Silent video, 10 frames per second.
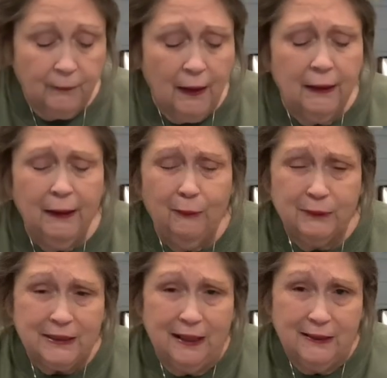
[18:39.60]
And he
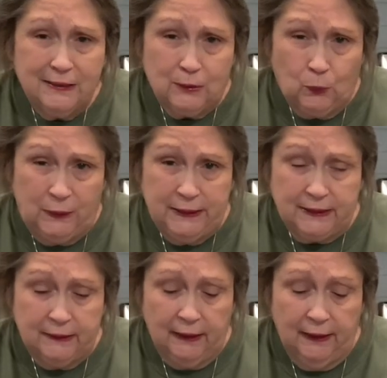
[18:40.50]
was kind of
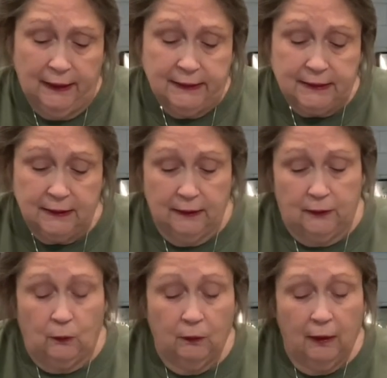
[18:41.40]
squeezing the lettuce a
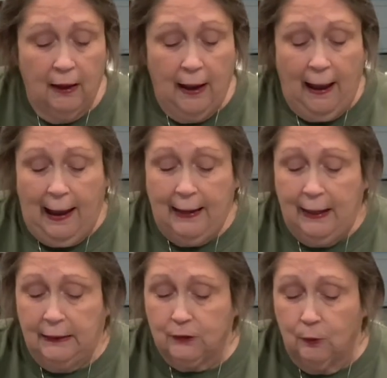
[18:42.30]
little. And
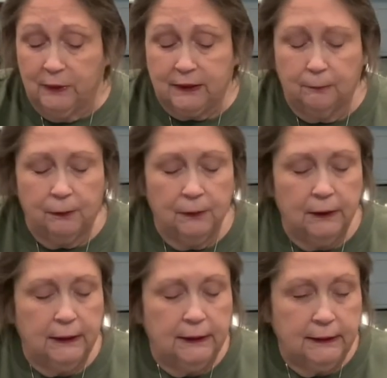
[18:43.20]
I told him, I said,
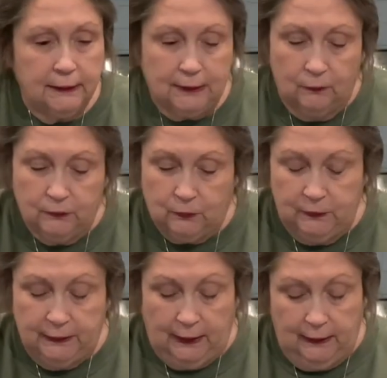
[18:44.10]
"Please don't
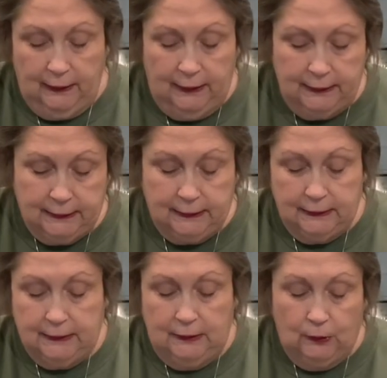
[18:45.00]
squeeze that lettuce." I
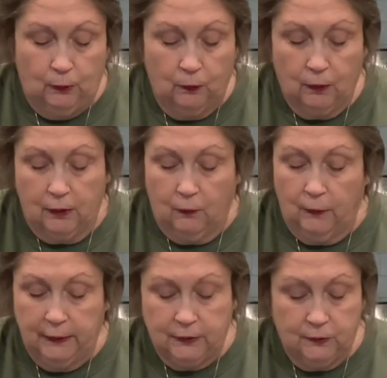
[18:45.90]
said, "You are
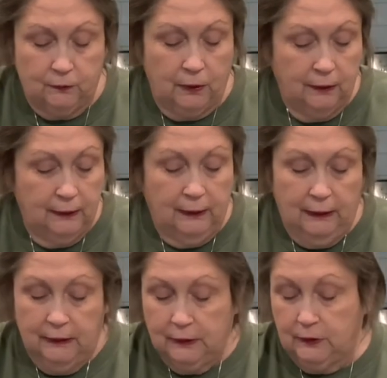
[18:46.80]
going to
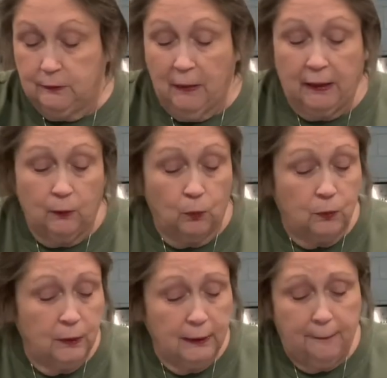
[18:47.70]
just make it
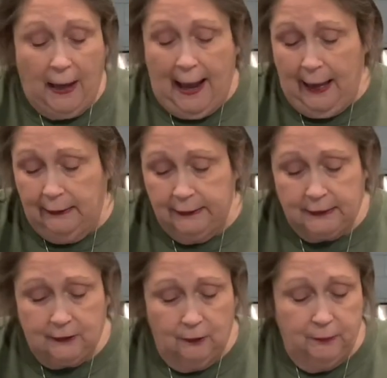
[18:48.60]
really bad. It's
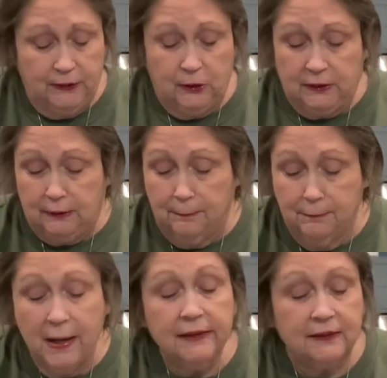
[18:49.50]
going to be just a
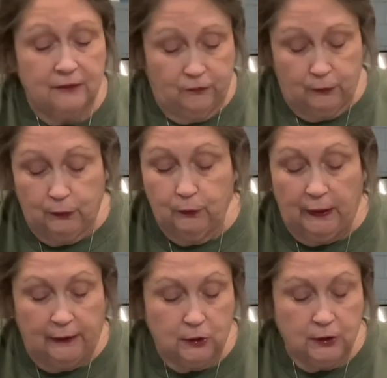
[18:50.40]
mess if you do
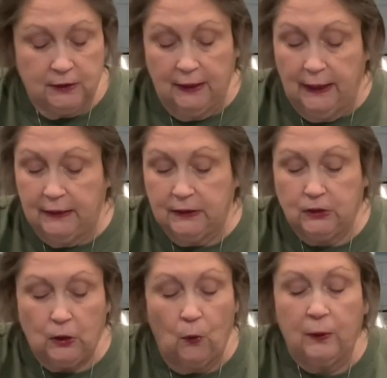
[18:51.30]
that. Just let it
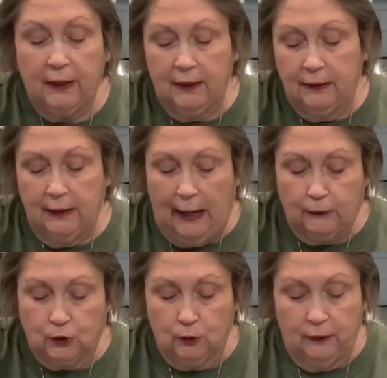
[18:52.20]
soak in
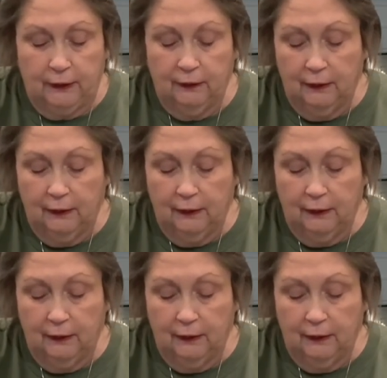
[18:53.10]
naturally."